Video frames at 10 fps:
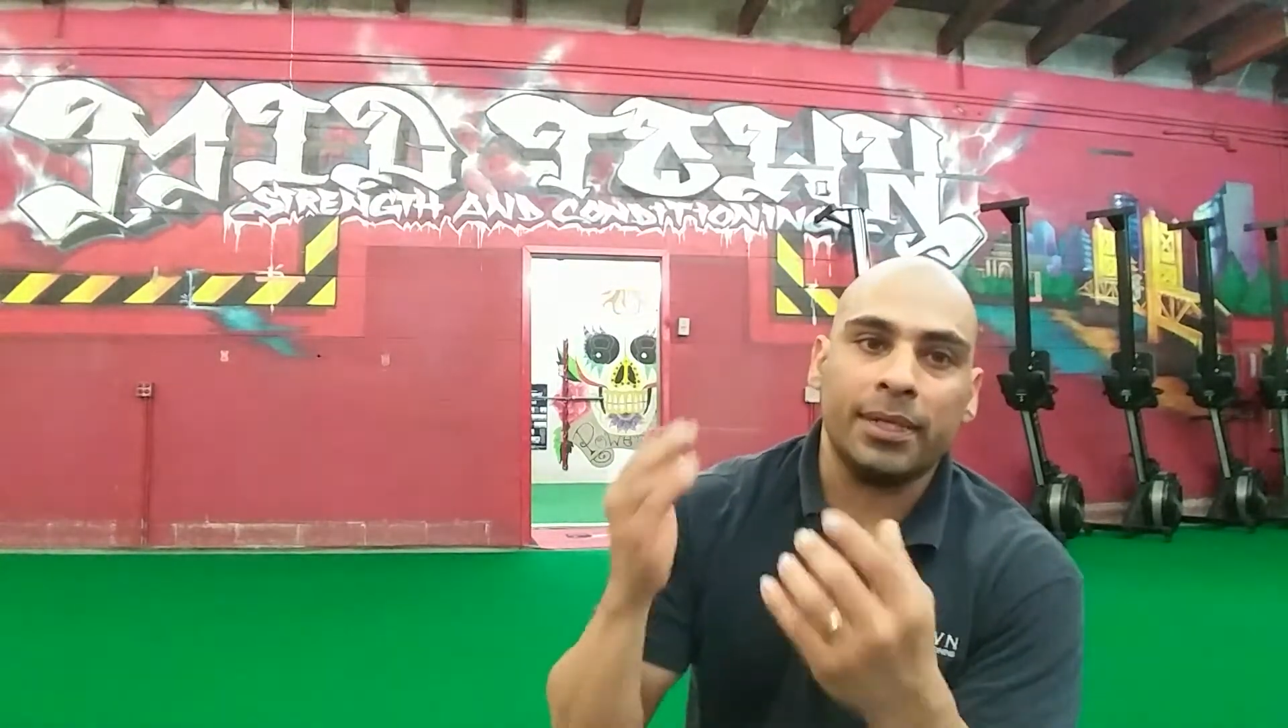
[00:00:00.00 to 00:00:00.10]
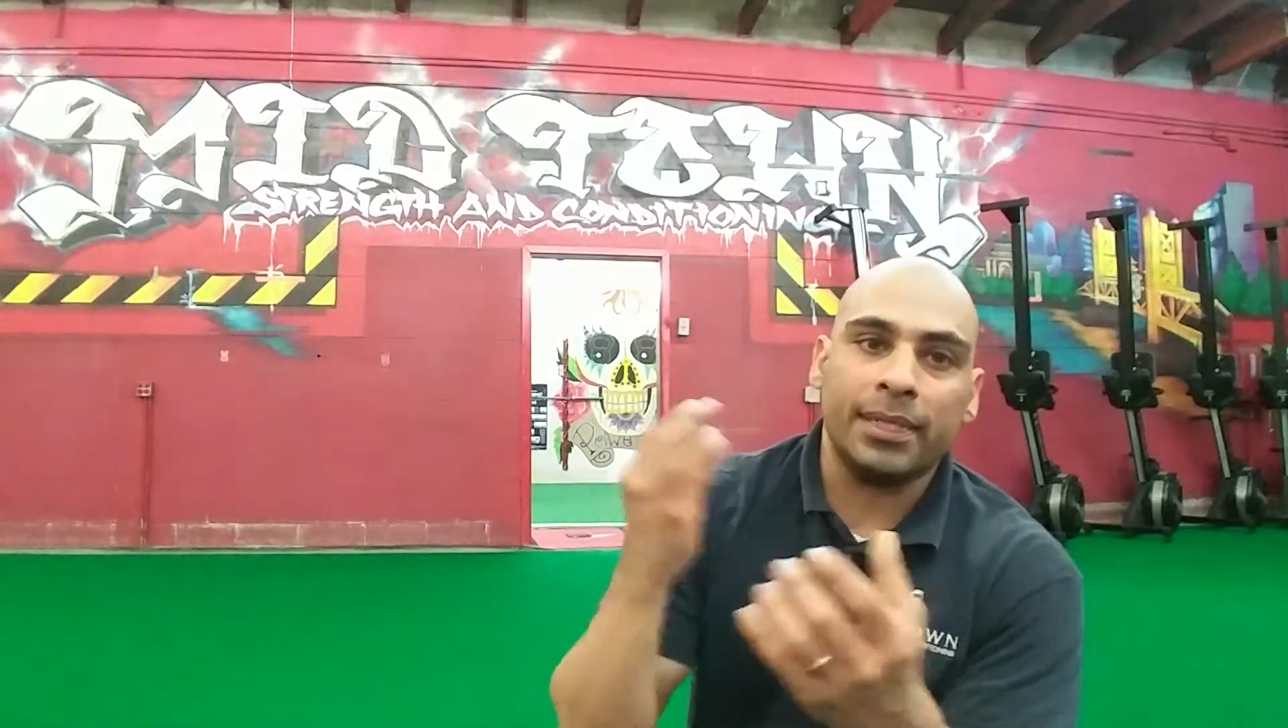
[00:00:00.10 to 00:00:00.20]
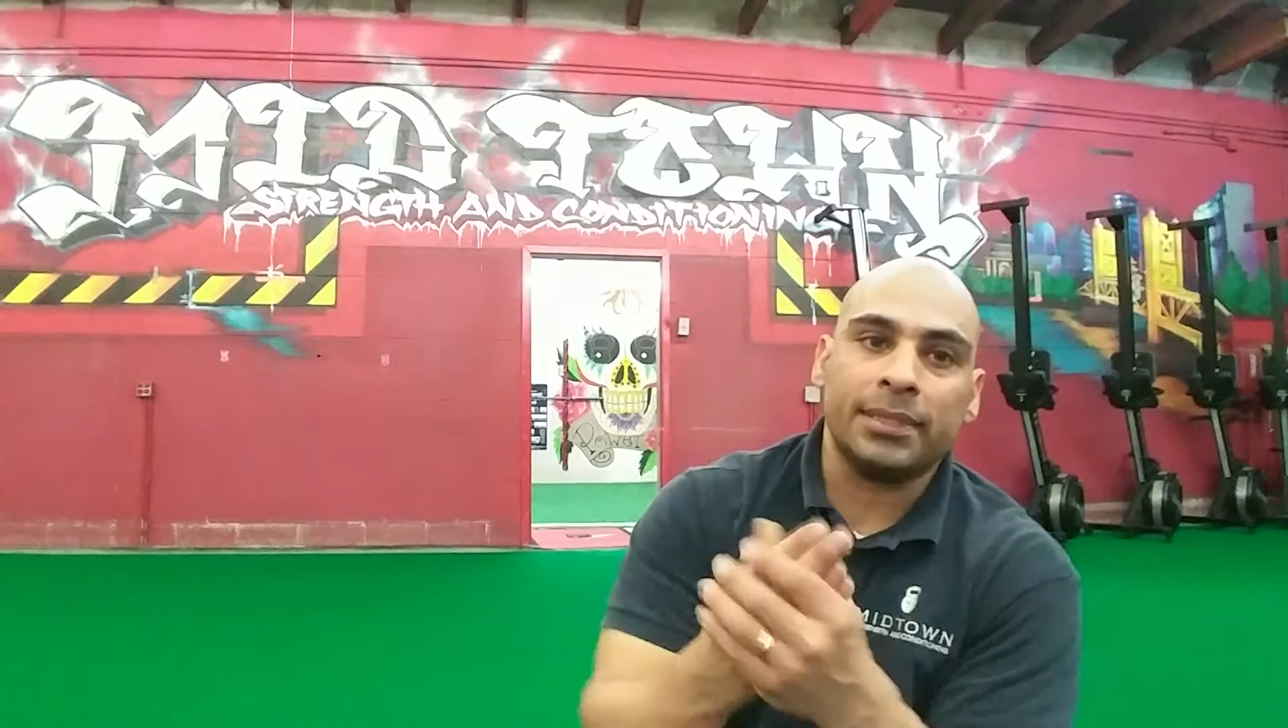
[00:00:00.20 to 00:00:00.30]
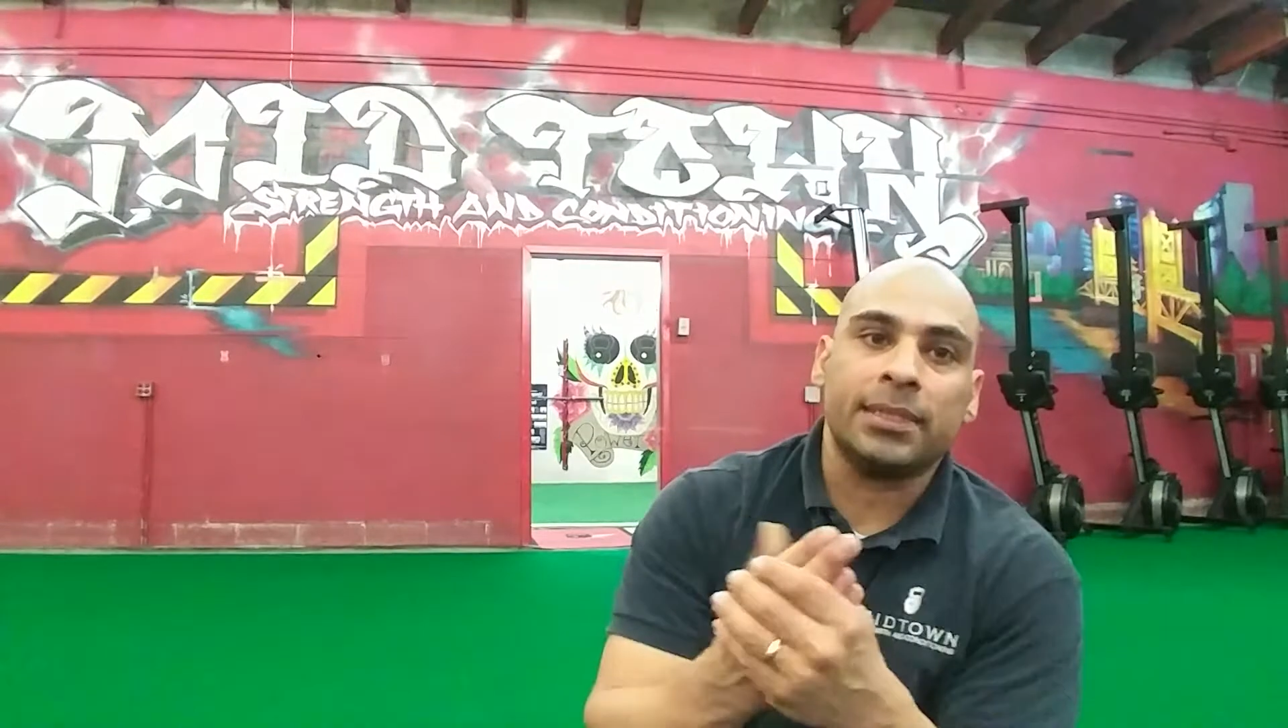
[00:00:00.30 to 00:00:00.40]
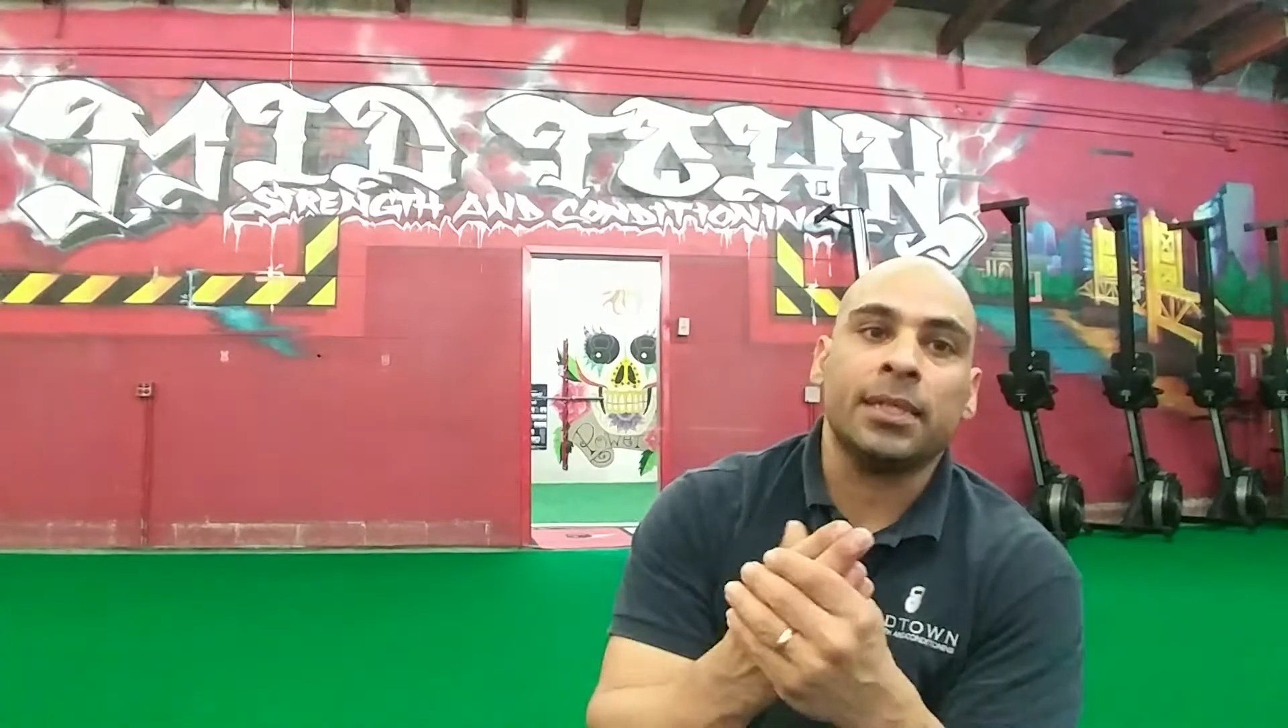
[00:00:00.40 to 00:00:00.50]

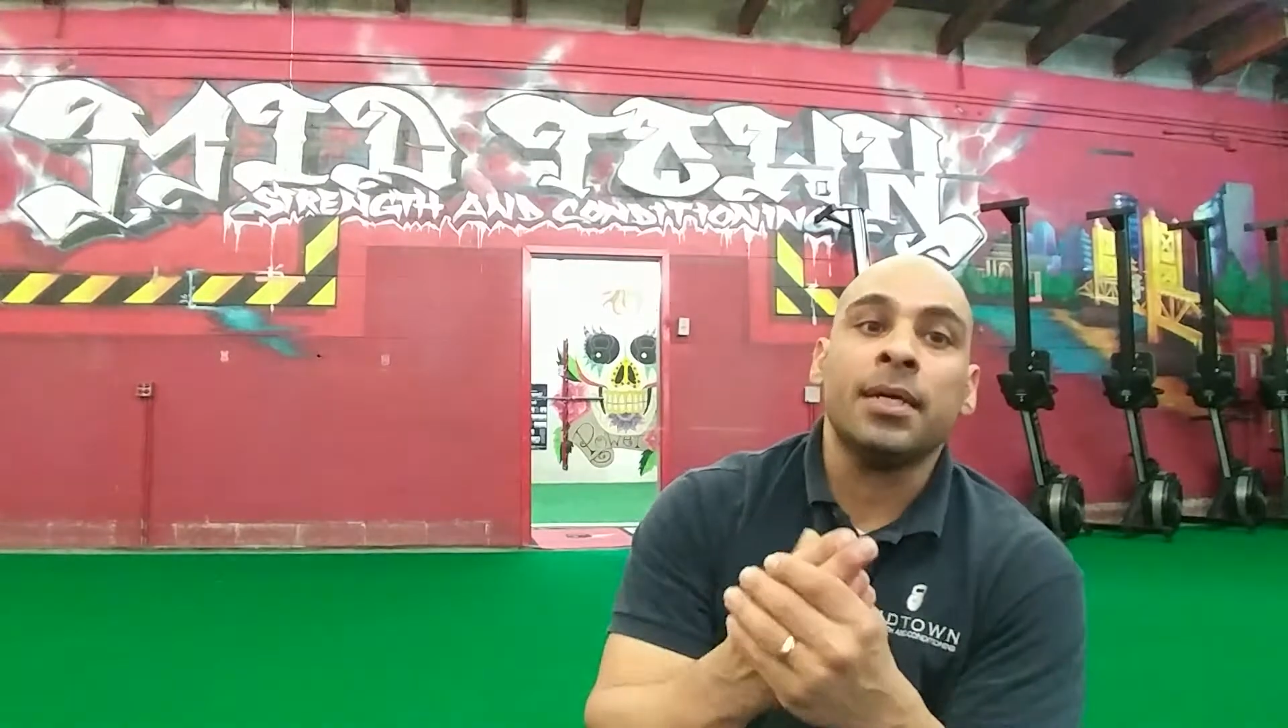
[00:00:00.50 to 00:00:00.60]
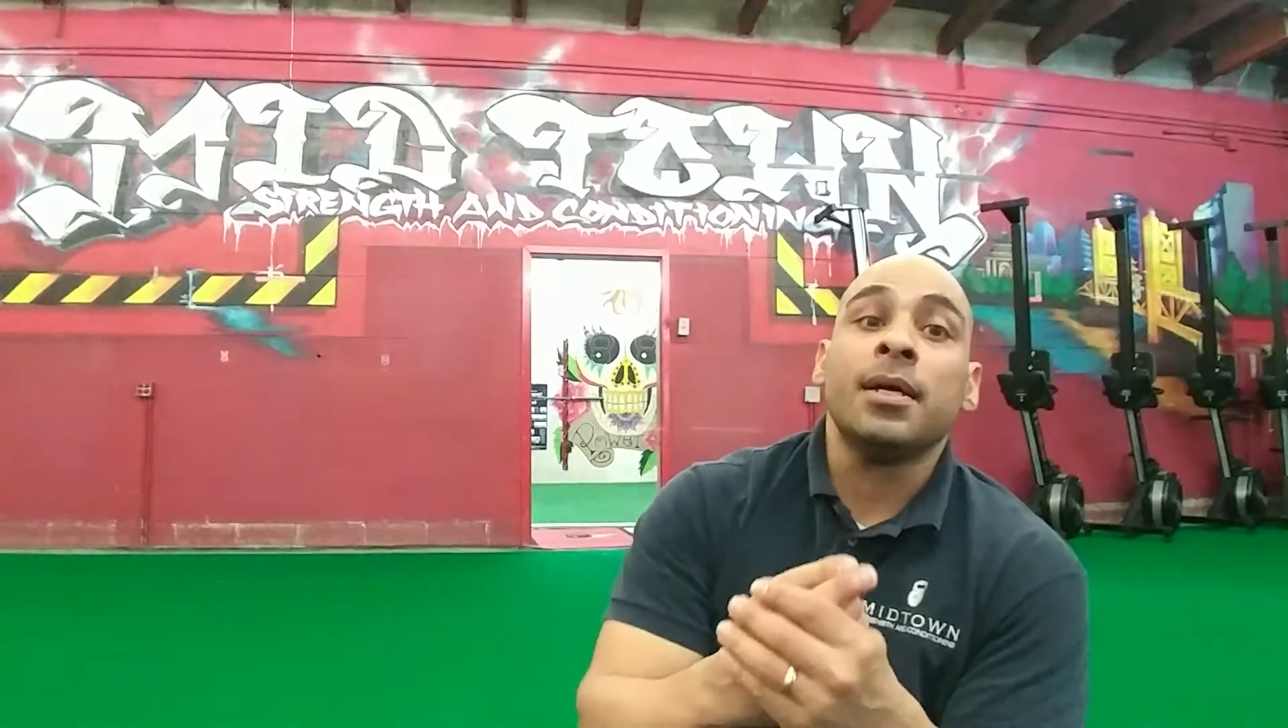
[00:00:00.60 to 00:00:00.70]
is